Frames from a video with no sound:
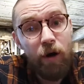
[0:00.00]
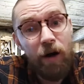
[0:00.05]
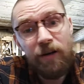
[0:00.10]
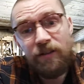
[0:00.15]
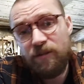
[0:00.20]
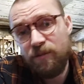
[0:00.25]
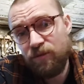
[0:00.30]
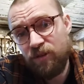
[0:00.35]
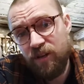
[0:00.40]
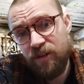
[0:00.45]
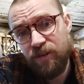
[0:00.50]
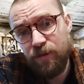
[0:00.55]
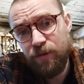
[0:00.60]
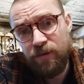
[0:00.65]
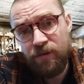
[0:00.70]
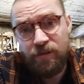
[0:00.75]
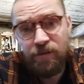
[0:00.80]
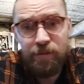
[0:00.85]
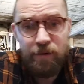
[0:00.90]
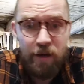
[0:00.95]
Oh, add some
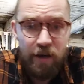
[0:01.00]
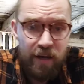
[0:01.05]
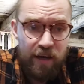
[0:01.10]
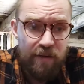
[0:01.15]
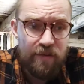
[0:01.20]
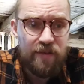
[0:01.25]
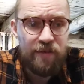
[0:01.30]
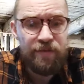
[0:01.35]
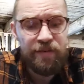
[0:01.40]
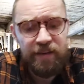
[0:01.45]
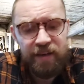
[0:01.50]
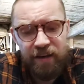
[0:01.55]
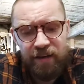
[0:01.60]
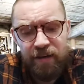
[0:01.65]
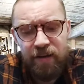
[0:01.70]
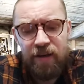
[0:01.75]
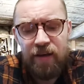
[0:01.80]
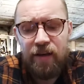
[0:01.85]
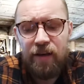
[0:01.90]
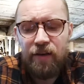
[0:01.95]
chisels and some knives if you
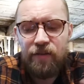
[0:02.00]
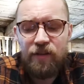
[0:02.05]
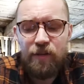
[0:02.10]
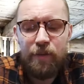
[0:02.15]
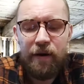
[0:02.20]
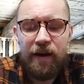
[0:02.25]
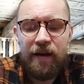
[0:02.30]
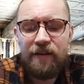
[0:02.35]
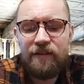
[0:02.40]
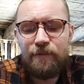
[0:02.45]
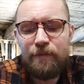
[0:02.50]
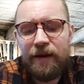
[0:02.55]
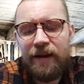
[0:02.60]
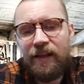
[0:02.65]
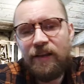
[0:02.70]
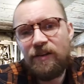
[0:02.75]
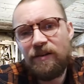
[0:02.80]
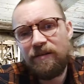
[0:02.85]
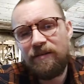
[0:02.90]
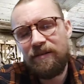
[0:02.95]
can. So buy as
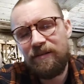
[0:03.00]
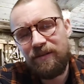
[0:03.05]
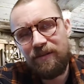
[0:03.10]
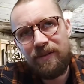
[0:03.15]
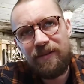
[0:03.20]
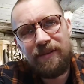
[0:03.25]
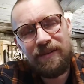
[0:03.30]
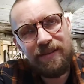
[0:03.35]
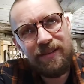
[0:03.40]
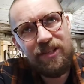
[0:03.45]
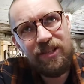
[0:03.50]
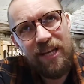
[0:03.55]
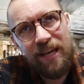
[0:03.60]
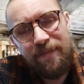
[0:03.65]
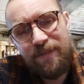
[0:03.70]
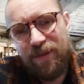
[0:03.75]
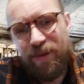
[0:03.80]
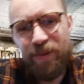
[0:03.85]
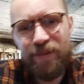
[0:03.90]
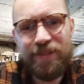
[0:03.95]
many
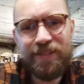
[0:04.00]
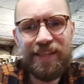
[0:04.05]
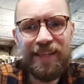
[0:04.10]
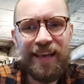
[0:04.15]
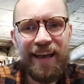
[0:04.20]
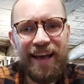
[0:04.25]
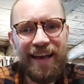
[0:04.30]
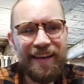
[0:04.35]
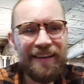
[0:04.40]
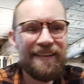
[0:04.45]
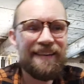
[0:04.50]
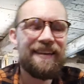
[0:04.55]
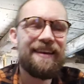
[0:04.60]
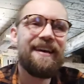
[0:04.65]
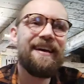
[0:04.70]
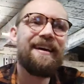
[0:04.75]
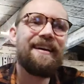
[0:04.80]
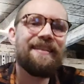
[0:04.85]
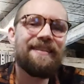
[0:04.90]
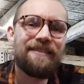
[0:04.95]
cheap tools as you can,
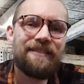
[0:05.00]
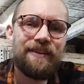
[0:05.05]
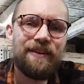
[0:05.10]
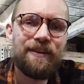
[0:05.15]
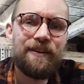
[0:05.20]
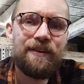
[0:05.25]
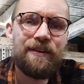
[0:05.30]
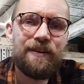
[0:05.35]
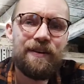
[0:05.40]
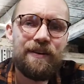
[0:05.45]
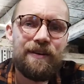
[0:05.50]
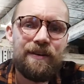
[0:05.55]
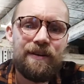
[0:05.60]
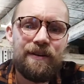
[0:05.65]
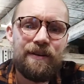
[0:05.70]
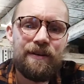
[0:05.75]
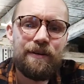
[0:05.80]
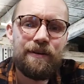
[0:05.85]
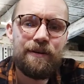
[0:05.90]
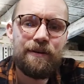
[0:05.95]

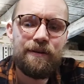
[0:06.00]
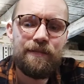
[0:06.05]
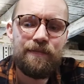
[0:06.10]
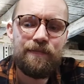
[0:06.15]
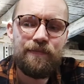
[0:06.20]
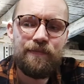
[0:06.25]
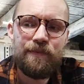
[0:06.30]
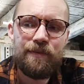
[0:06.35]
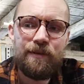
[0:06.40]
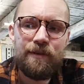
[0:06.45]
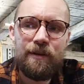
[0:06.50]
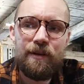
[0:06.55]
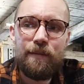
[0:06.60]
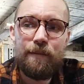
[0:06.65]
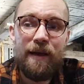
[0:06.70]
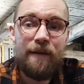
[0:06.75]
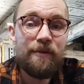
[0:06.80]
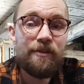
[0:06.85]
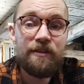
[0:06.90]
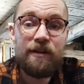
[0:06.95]
and
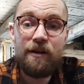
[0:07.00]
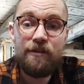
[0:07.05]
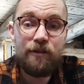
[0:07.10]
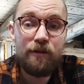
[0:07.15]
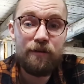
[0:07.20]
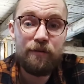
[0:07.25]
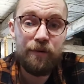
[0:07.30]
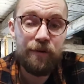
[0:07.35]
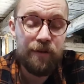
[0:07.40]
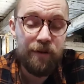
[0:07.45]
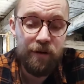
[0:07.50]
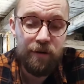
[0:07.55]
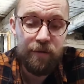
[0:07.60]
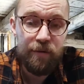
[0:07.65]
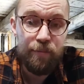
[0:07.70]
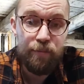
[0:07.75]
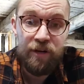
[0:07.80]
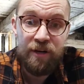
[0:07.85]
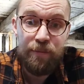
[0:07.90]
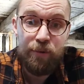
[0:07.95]
maybe start off with
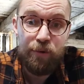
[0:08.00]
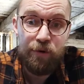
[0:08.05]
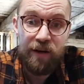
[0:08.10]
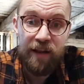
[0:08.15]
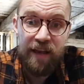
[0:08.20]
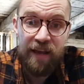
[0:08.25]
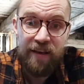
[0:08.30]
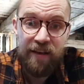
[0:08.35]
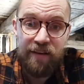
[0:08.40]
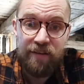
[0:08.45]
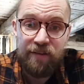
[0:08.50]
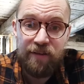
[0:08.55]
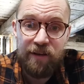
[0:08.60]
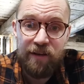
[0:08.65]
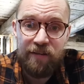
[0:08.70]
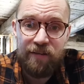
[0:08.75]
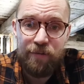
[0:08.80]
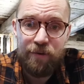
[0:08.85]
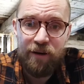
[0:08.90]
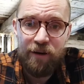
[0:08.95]
a pre-bought neck,
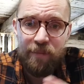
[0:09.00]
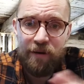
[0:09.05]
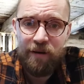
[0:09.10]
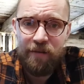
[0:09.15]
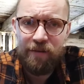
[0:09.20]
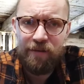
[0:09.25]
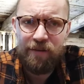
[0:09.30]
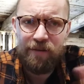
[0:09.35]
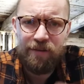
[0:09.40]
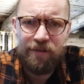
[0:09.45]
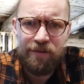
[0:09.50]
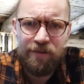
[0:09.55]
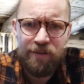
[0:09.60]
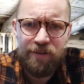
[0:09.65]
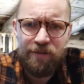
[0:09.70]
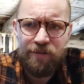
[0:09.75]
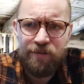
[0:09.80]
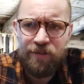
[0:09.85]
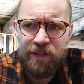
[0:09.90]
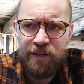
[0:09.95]
so you don't have to worry about the
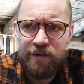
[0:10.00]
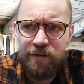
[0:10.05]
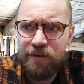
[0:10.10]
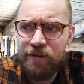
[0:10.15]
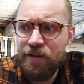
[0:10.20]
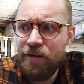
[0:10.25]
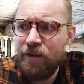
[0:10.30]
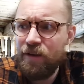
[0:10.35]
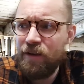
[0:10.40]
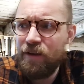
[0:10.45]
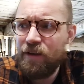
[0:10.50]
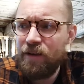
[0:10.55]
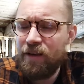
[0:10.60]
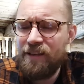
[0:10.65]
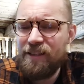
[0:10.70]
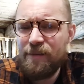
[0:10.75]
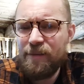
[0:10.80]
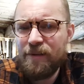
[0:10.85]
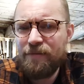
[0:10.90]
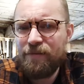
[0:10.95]
truss rod channel.
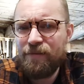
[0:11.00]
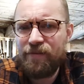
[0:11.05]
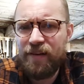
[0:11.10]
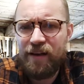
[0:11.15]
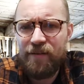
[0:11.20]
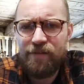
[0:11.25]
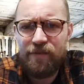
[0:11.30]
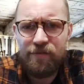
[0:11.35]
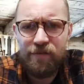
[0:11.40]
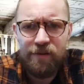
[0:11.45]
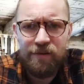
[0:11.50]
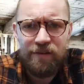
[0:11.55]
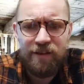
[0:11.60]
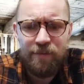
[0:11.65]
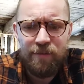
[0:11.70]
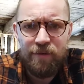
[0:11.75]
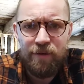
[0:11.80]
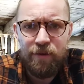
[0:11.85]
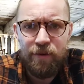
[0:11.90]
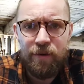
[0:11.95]
That's a bit of a faff the
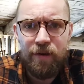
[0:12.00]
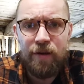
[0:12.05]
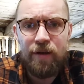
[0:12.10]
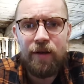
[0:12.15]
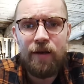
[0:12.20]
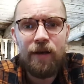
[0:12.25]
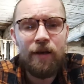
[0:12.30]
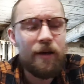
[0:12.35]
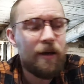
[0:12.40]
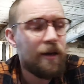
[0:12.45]
first time you do it.